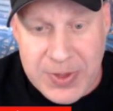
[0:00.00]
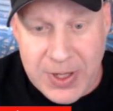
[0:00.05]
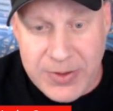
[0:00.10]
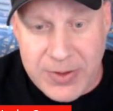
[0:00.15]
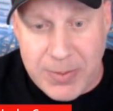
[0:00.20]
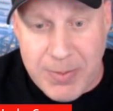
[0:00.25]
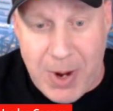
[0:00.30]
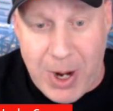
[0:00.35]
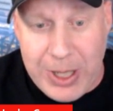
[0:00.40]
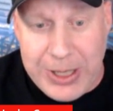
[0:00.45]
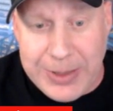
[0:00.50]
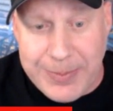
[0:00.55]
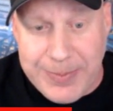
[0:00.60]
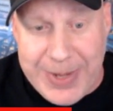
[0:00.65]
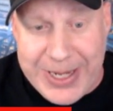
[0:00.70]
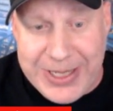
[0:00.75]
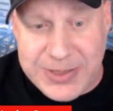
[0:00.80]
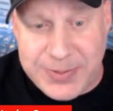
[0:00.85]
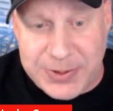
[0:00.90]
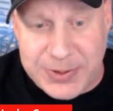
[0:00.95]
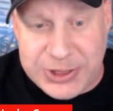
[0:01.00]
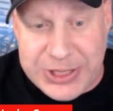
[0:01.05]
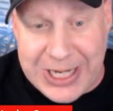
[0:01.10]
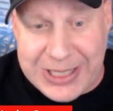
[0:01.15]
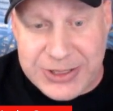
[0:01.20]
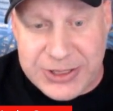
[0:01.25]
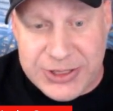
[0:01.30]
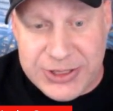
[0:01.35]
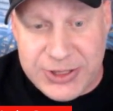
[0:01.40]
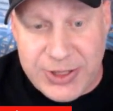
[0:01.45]
The market-based
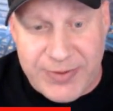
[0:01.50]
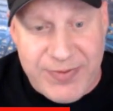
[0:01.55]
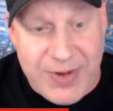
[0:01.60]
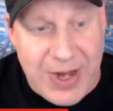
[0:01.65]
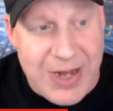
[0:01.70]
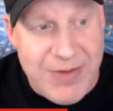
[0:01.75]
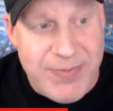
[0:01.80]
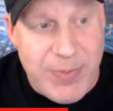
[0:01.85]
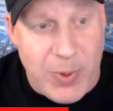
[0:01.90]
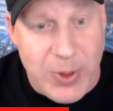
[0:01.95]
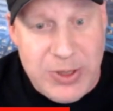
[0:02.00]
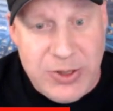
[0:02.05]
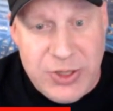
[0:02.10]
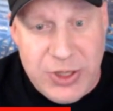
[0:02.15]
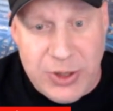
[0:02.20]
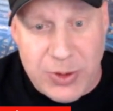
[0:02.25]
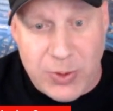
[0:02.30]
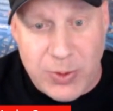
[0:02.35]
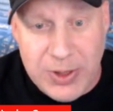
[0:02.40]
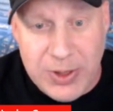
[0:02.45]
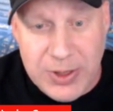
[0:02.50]
projections are 5.2.